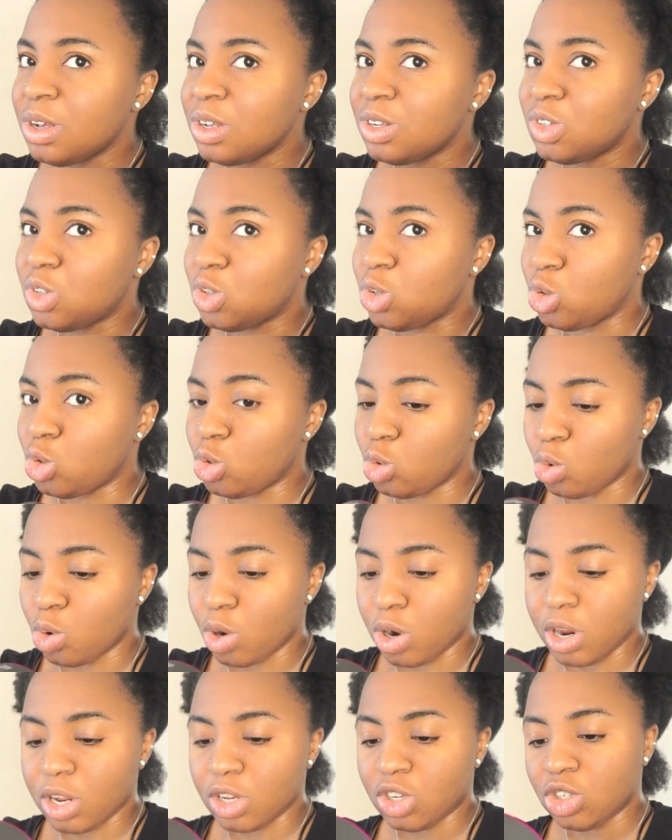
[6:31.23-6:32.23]

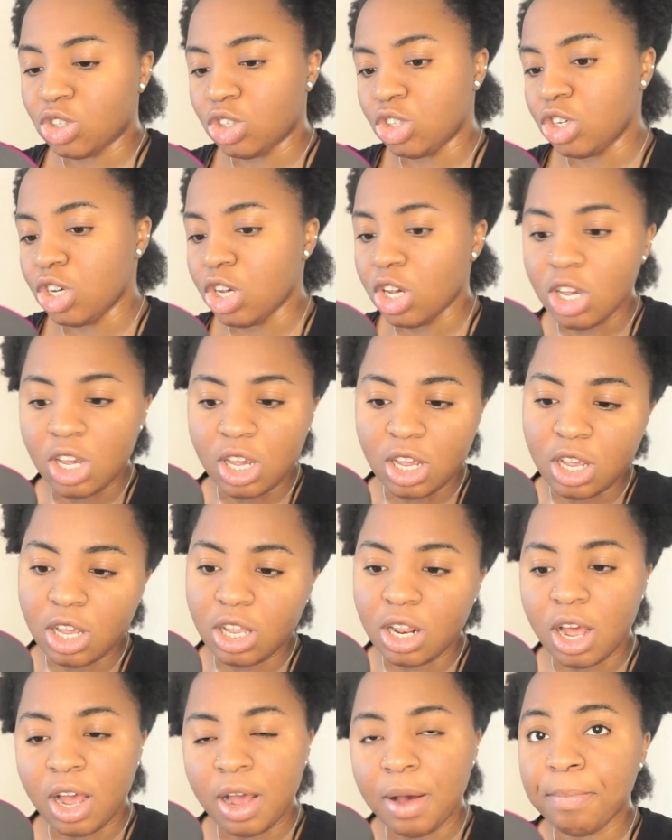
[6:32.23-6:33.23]

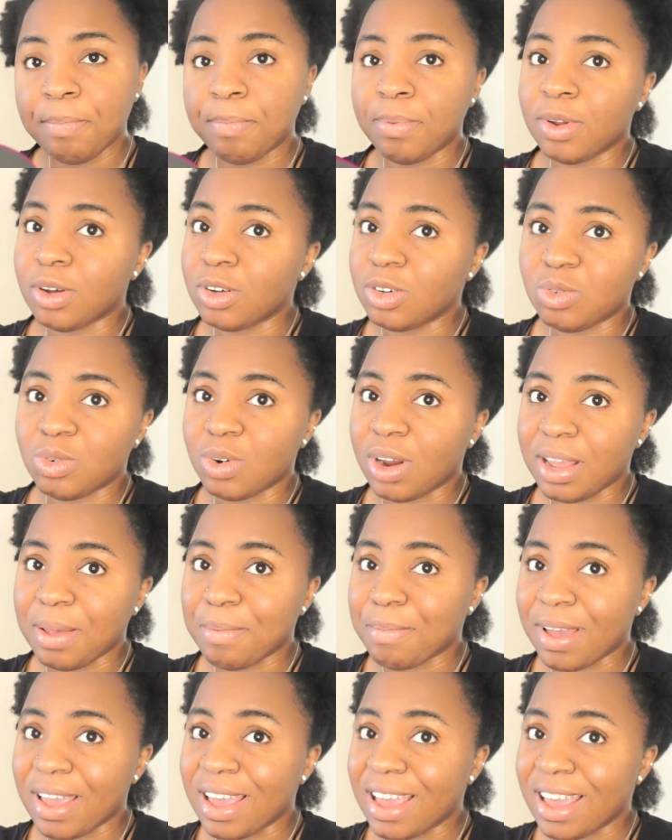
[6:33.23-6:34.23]
stretching and blow drying my